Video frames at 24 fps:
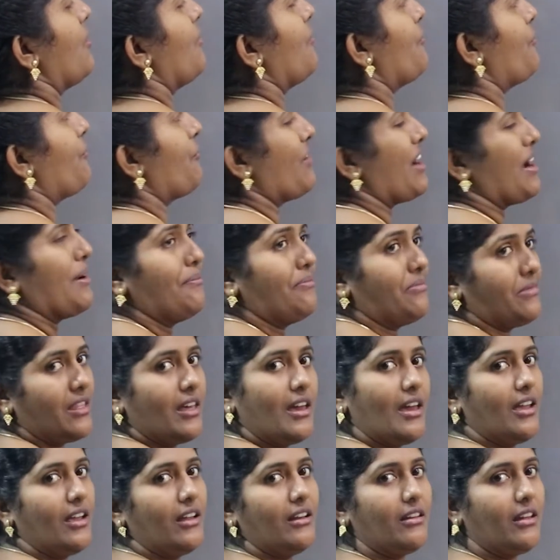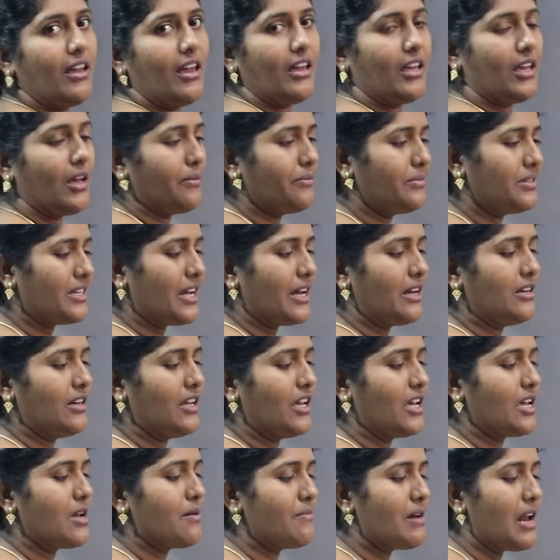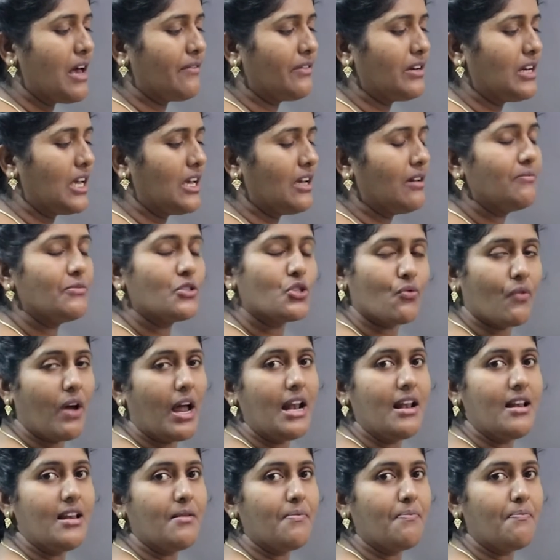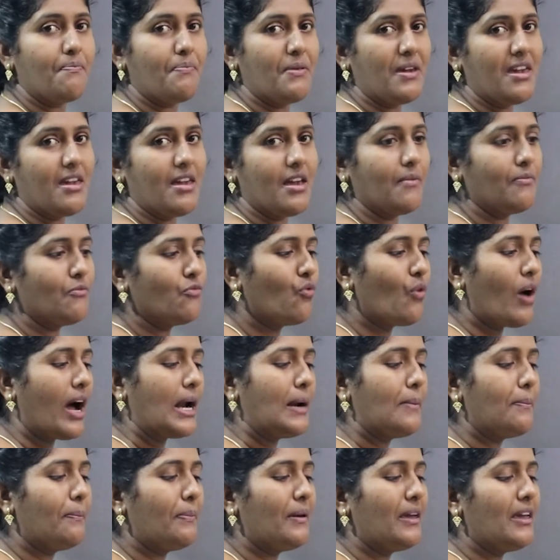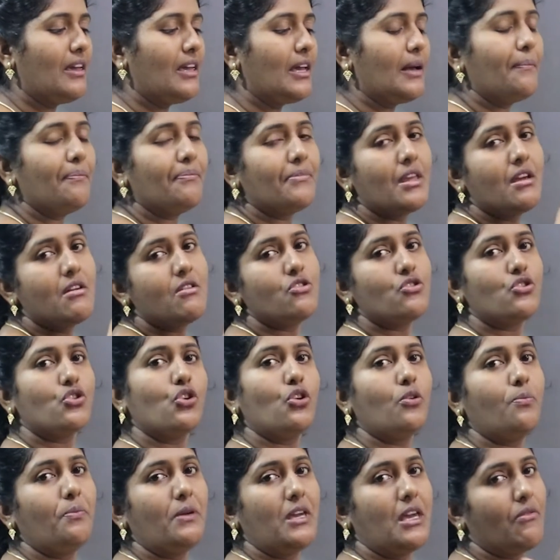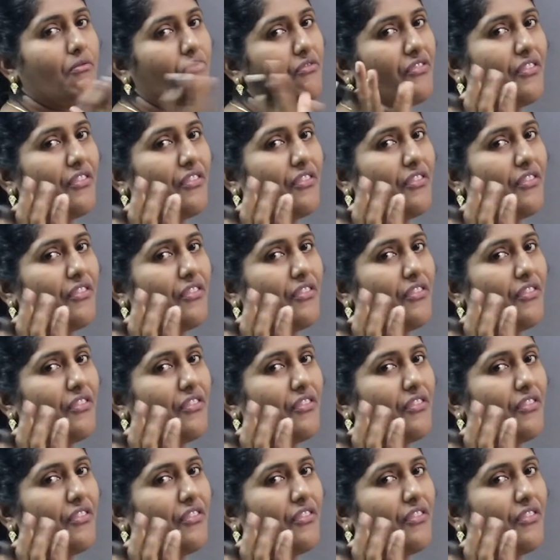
From 9 am, 10 am, 11 am, 12 pm, 1 pm, 2 pm.